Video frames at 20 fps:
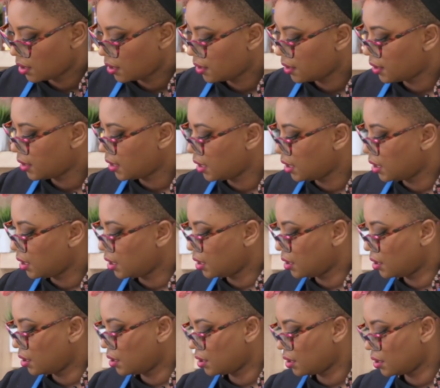the
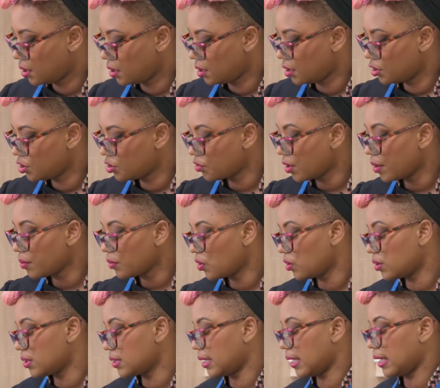shrimp
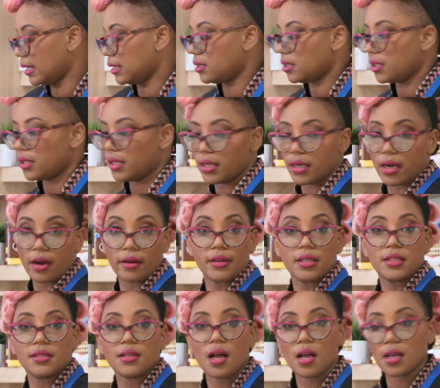goes into the curry
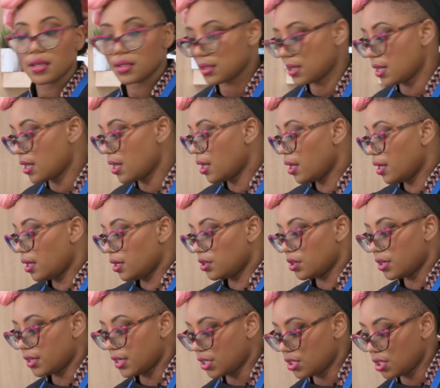sauce,
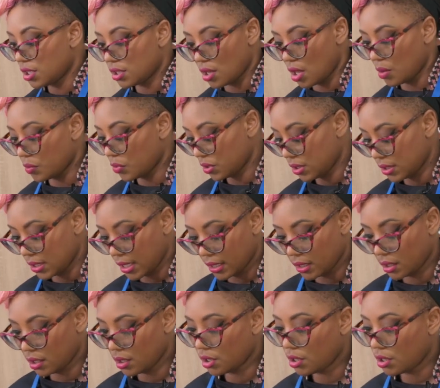your dish is almost done.